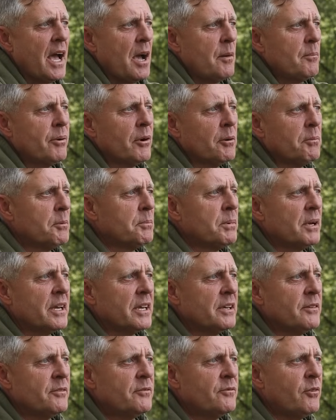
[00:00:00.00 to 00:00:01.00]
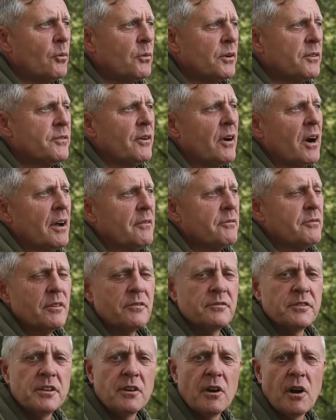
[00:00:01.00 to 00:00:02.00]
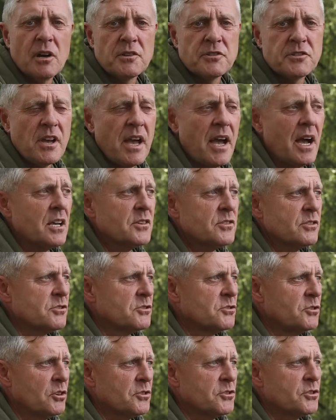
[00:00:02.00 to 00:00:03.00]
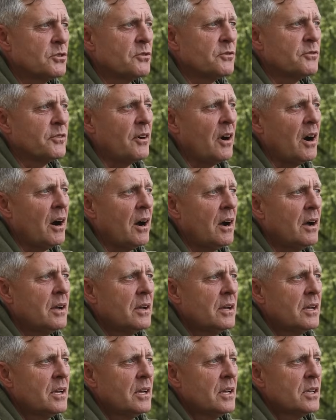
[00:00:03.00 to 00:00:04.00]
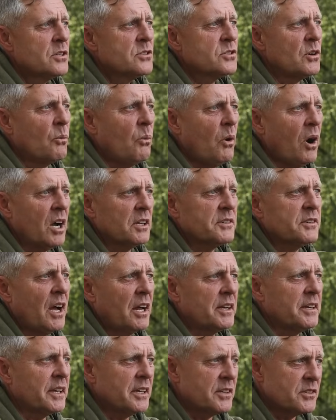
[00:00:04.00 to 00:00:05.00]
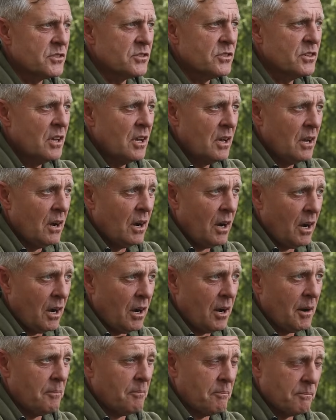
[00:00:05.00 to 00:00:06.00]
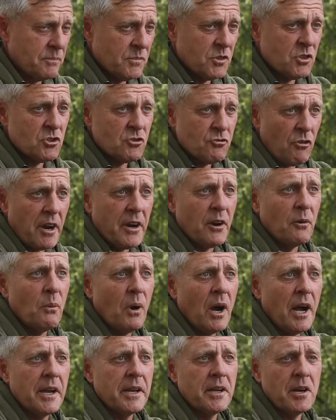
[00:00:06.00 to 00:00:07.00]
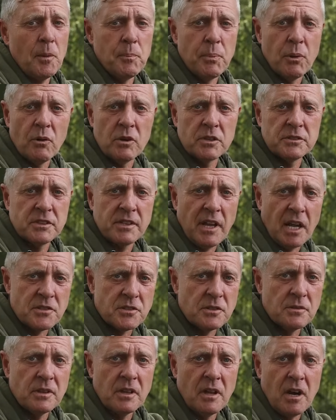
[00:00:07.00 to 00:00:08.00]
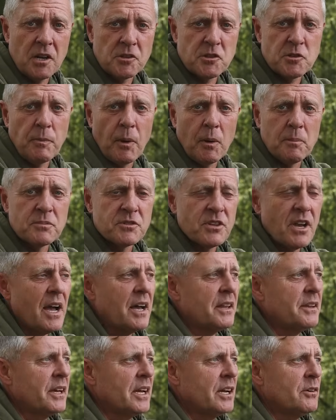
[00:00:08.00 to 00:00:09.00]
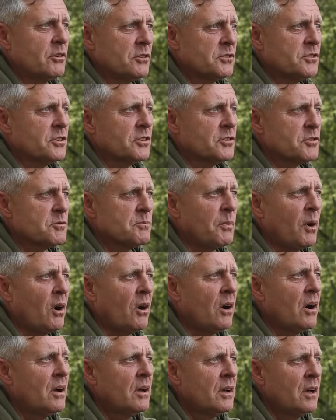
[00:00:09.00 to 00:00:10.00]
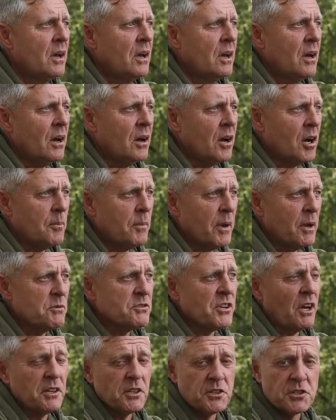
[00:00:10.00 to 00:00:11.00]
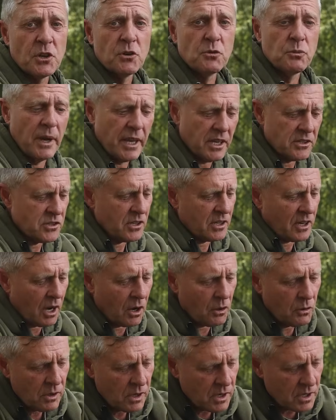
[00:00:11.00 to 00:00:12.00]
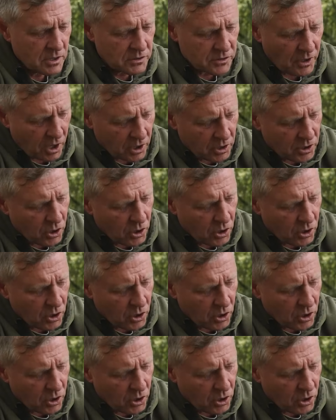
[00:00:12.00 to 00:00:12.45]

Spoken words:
at probably 45, 50 yards out, so it's not too far. So what I've done is, I put a dozen large bombs out there onto the spot. It was only 2 weeks ago that I